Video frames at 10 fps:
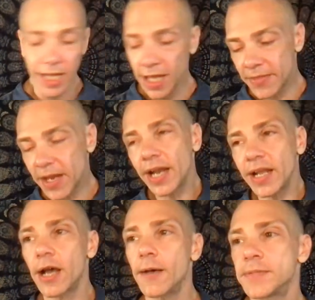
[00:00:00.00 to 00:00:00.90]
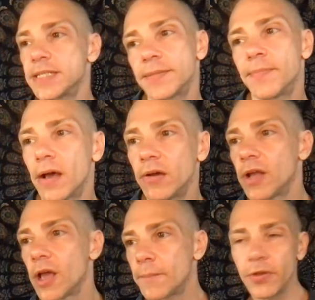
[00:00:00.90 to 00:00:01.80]
The 9 of Cups is about
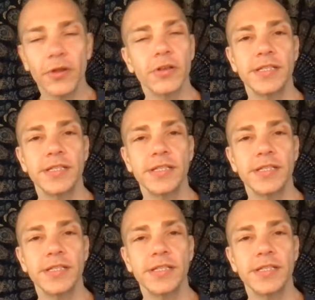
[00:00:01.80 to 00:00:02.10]
pure